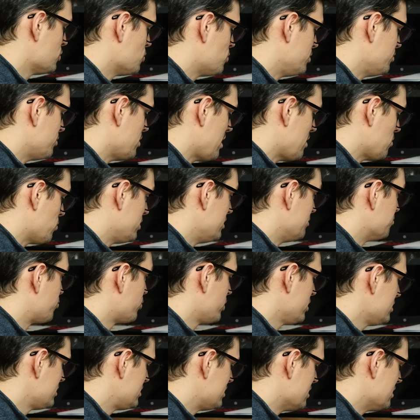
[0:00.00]
when
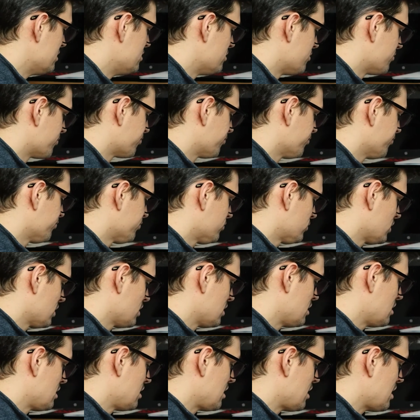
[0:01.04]
printed,
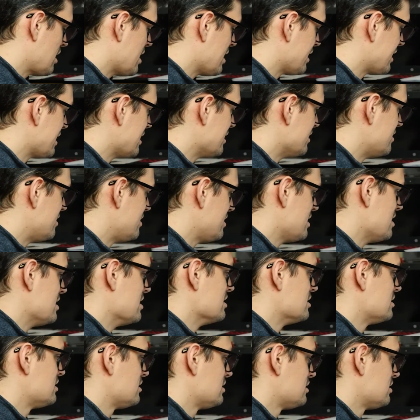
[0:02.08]
I get
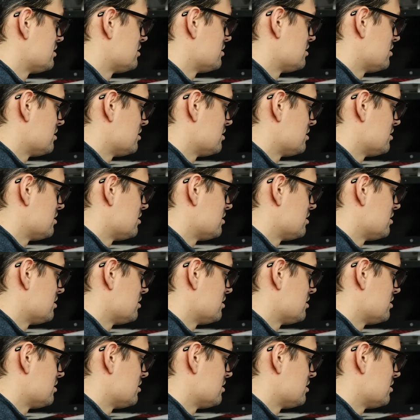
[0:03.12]
this,